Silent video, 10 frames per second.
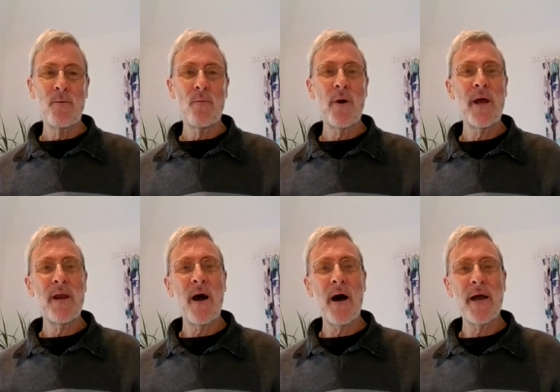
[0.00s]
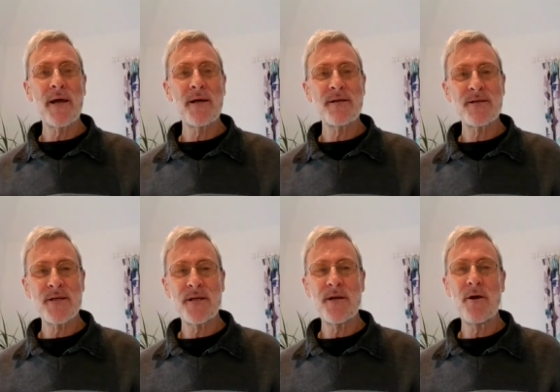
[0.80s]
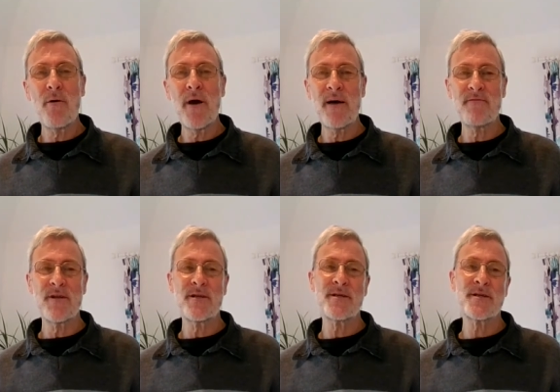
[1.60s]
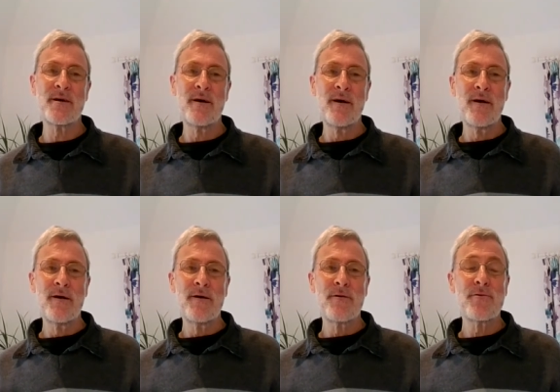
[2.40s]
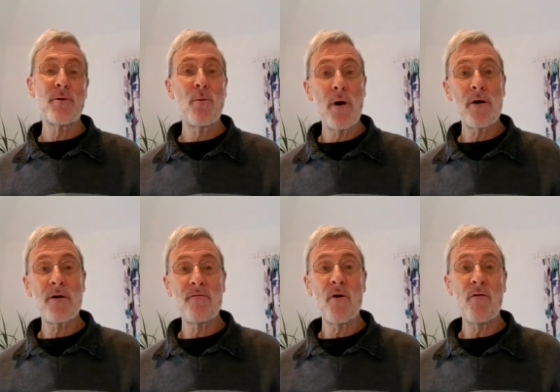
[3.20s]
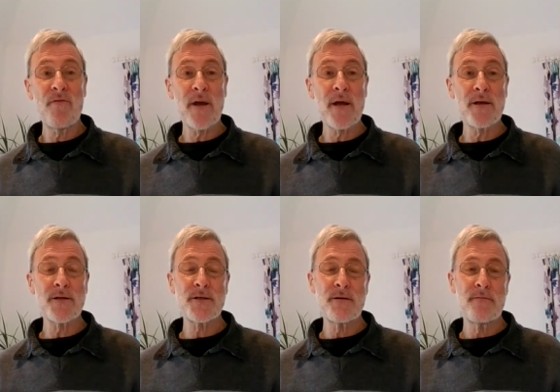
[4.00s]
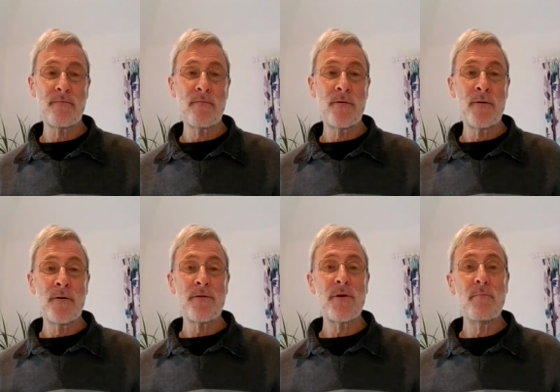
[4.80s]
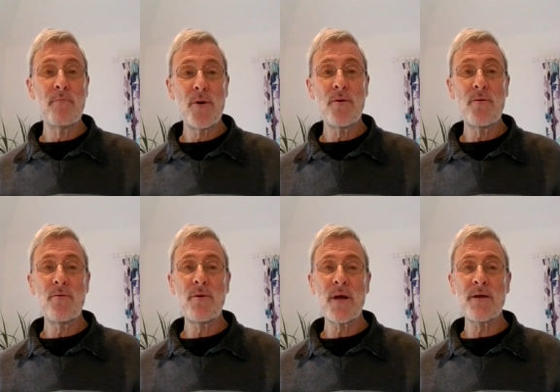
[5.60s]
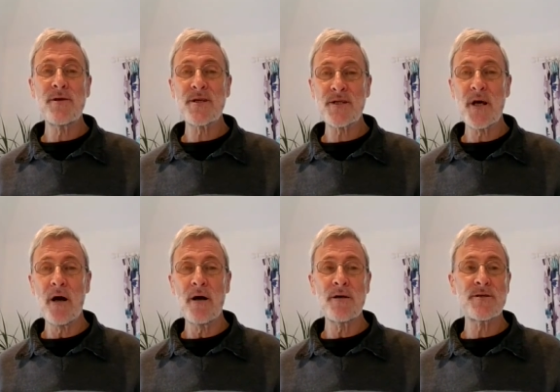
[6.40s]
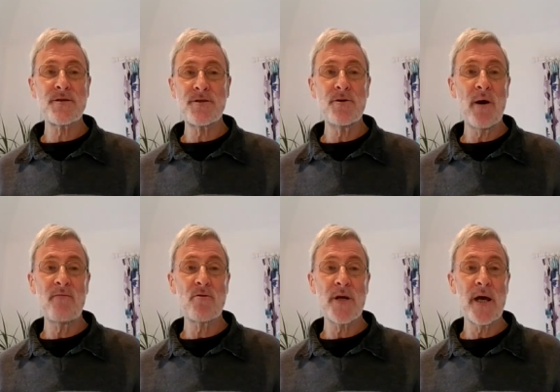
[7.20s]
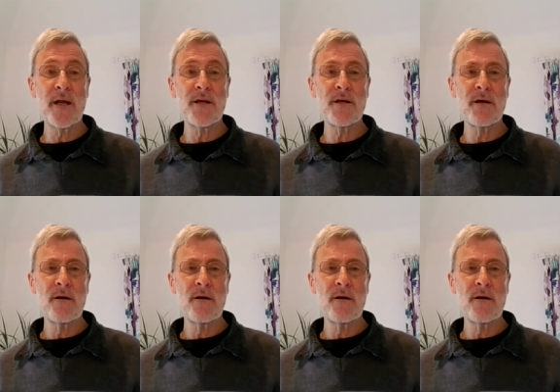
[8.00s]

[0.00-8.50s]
When I consider your heavens, the work of your fingers, the moon and the stars that you have ordained,